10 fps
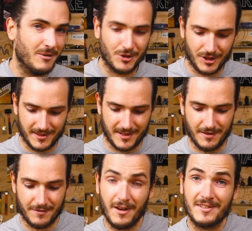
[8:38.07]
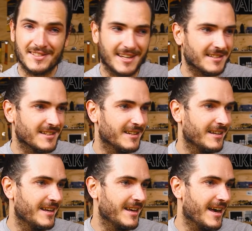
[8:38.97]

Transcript: which is the first sensor,